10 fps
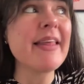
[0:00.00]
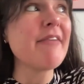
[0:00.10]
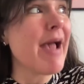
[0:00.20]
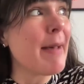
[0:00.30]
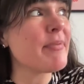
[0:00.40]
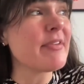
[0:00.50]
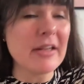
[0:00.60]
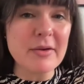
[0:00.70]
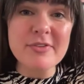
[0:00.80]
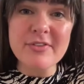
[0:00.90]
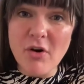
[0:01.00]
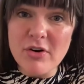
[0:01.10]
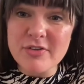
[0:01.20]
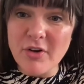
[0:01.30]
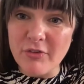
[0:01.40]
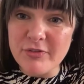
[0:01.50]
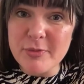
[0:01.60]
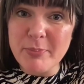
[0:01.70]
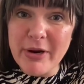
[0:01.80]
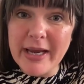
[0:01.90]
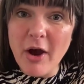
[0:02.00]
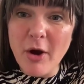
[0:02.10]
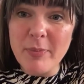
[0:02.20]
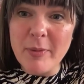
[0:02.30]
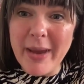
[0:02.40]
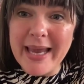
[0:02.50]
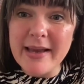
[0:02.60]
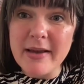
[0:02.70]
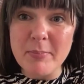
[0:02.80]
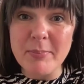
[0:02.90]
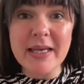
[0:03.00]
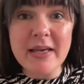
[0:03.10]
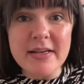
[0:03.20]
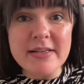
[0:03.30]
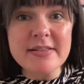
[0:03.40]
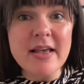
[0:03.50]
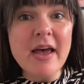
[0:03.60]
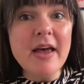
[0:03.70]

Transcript: their absolute socks off to bring home the bacon because